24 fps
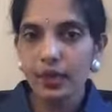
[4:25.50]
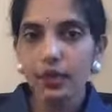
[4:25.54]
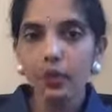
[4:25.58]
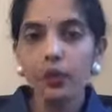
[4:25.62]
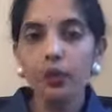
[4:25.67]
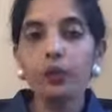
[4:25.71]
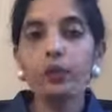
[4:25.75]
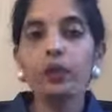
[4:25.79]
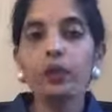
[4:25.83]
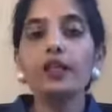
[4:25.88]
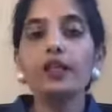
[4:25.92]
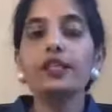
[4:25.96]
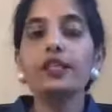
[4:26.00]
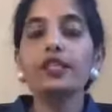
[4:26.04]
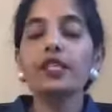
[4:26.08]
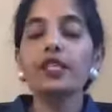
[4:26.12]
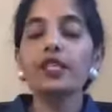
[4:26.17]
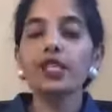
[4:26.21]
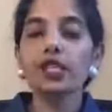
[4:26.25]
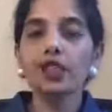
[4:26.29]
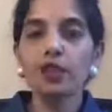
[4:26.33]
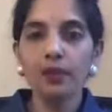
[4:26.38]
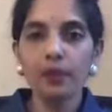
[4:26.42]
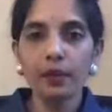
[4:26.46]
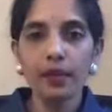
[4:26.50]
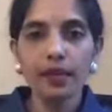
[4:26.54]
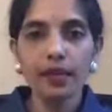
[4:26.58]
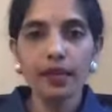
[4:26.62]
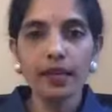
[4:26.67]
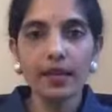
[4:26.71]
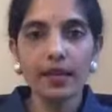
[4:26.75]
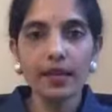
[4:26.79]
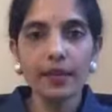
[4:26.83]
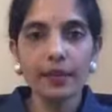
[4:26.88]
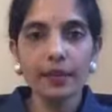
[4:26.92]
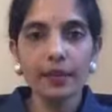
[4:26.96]
will determine
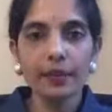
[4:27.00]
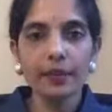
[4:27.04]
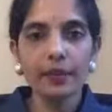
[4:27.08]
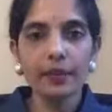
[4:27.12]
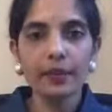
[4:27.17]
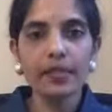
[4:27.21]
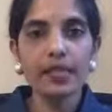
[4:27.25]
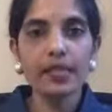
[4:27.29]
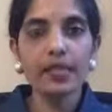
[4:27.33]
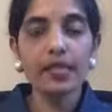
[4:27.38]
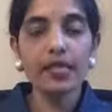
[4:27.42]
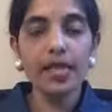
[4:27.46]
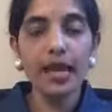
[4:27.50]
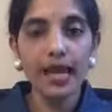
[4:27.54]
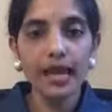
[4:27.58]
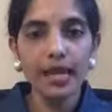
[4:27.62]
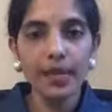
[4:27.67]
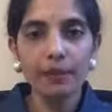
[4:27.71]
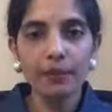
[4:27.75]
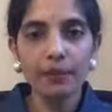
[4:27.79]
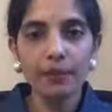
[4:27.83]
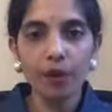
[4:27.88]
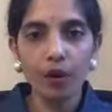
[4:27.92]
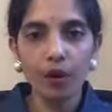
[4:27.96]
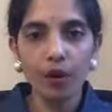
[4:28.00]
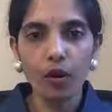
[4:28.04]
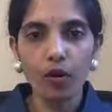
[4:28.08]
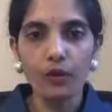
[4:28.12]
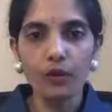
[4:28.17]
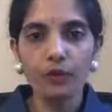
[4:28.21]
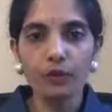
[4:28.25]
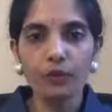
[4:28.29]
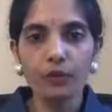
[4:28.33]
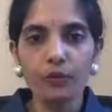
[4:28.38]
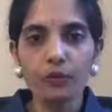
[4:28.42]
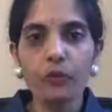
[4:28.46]
the type of
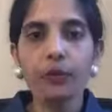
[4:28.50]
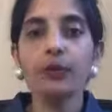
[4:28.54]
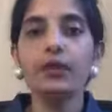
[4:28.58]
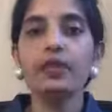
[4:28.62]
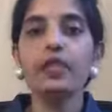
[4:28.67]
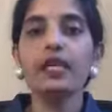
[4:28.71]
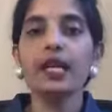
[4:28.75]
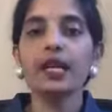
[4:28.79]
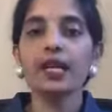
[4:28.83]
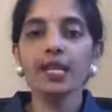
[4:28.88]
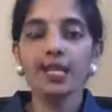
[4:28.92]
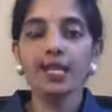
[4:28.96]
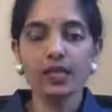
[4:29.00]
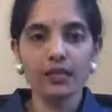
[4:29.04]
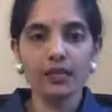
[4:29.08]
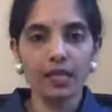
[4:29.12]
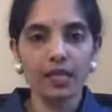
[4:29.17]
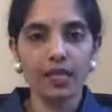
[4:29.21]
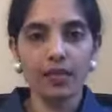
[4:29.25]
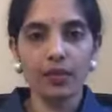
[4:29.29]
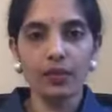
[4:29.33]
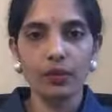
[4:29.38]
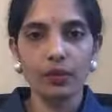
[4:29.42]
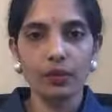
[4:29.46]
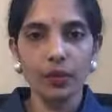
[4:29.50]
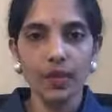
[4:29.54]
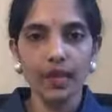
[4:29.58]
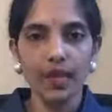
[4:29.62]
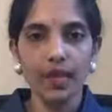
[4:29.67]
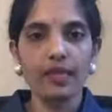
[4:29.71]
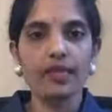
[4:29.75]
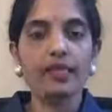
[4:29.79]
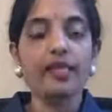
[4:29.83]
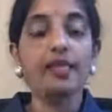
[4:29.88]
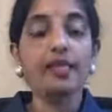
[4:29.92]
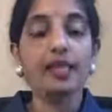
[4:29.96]
productivity we
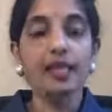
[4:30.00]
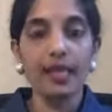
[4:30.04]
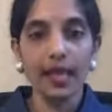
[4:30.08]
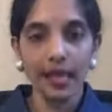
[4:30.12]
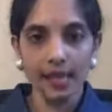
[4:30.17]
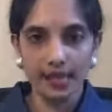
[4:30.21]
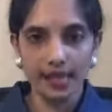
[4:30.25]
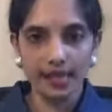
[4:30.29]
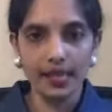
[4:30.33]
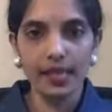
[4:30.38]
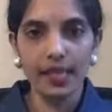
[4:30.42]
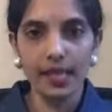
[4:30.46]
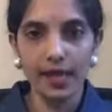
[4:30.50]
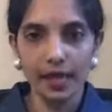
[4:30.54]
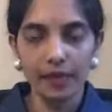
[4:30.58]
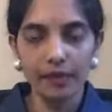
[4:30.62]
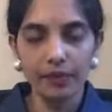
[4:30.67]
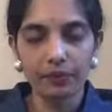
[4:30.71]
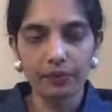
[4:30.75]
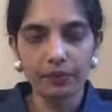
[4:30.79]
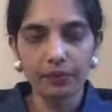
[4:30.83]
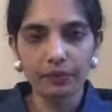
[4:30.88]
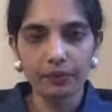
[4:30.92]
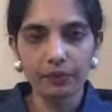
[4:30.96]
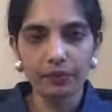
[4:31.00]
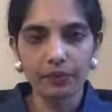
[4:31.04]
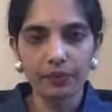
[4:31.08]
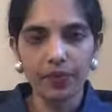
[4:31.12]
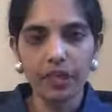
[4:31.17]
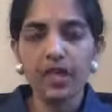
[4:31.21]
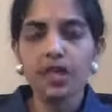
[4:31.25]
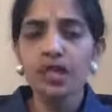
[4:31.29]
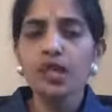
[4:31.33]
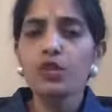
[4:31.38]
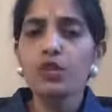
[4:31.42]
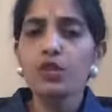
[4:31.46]
get the next day.
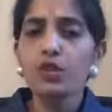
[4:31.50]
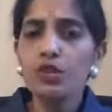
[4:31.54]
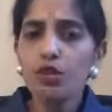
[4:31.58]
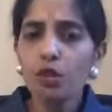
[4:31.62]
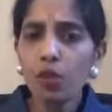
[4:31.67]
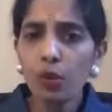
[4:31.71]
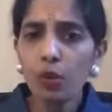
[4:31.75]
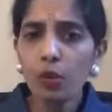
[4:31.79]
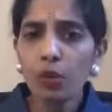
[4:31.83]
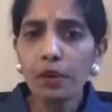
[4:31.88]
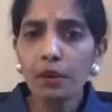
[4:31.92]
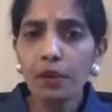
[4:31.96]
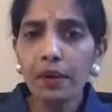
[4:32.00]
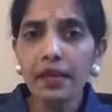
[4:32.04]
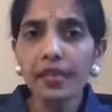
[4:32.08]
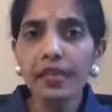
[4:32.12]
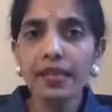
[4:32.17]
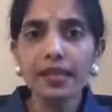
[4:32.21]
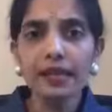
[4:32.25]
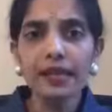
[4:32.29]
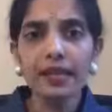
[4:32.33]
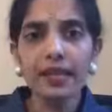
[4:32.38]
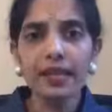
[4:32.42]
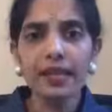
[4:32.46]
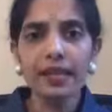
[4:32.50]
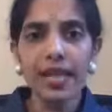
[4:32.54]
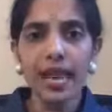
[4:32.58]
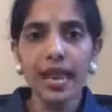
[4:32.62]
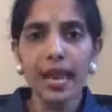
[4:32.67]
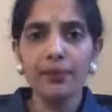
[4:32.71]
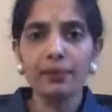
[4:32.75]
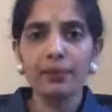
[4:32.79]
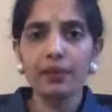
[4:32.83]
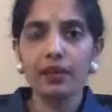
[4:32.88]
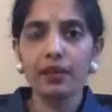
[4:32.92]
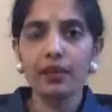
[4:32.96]
So many things
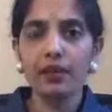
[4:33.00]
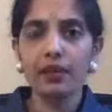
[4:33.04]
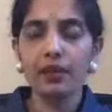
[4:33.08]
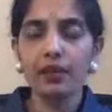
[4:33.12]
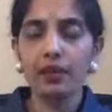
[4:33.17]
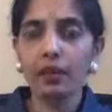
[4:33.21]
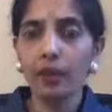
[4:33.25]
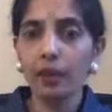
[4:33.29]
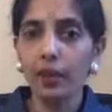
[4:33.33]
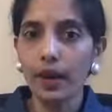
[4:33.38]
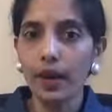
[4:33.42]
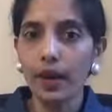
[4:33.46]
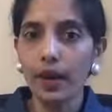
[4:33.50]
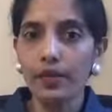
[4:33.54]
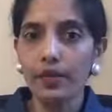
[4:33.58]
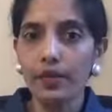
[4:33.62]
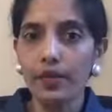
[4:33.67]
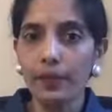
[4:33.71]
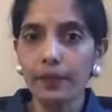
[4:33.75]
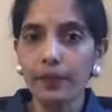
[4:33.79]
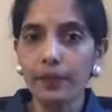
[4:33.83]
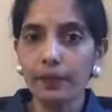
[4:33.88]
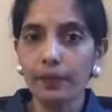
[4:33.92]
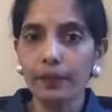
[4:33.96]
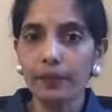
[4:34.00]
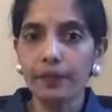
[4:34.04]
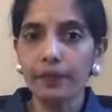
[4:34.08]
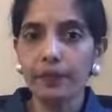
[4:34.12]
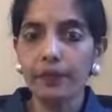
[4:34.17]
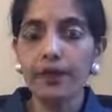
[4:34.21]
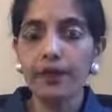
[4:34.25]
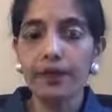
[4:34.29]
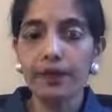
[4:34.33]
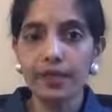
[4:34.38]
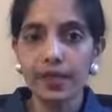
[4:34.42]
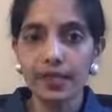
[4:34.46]
happen when
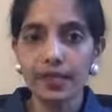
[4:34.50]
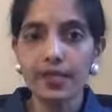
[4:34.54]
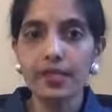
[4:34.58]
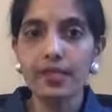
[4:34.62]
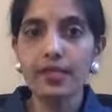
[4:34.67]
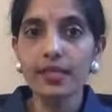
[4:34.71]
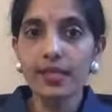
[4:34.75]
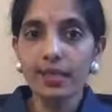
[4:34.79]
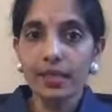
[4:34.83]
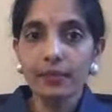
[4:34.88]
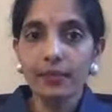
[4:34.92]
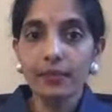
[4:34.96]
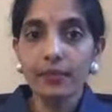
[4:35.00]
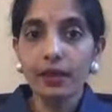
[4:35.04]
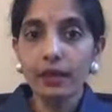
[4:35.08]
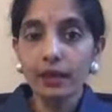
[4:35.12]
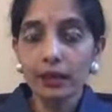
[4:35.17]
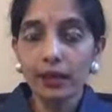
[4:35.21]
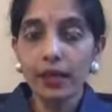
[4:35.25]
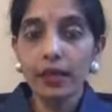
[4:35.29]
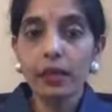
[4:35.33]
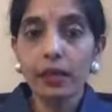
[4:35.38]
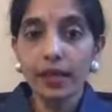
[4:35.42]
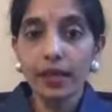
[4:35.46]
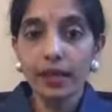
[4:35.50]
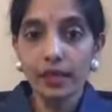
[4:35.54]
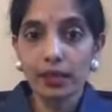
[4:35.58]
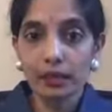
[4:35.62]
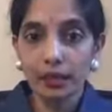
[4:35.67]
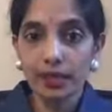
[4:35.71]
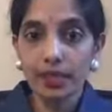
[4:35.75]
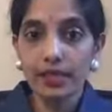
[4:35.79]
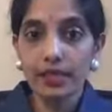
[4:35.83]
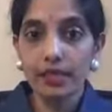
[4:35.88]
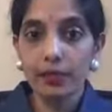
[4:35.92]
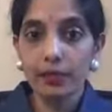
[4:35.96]
there is sleep, when we're going through
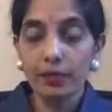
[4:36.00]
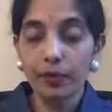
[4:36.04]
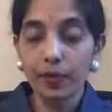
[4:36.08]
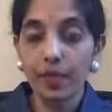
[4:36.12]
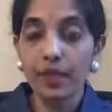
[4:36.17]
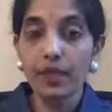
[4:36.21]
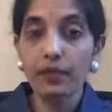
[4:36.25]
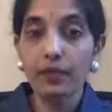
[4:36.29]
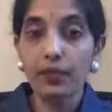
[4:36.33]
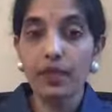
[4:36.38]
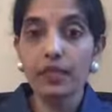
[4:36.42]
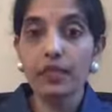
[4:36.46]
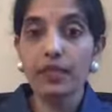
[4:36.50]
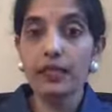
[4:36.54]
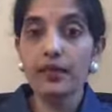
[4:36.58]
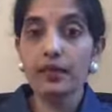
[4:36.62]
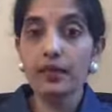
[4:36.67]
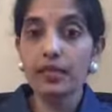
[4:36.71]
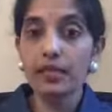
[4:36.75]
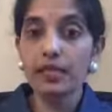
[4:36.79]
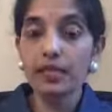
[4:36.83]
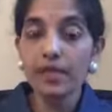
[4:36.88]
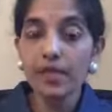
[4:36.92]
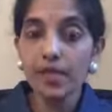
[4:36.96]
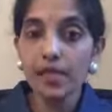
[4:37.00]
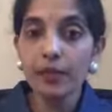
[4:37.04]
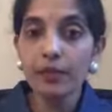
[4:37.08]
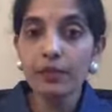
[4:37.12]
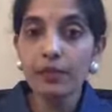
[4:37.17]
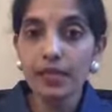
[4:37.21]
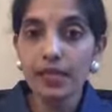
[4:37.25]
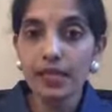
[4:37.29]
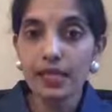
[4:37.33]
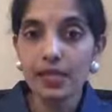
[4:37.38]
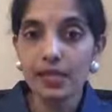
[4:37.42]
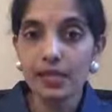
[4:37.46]
sleep, right? When there is deep
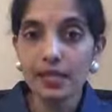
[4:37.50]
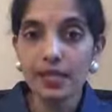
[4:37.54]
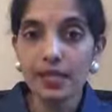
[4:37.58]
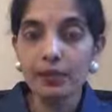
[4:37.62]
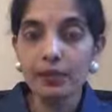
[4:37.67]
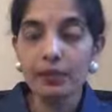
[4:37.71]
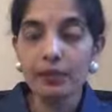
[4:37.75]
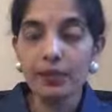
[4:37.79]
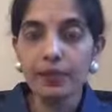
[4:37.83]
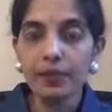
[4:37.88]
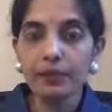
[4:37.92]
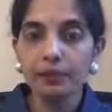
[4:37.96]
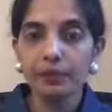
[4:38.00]
sleep,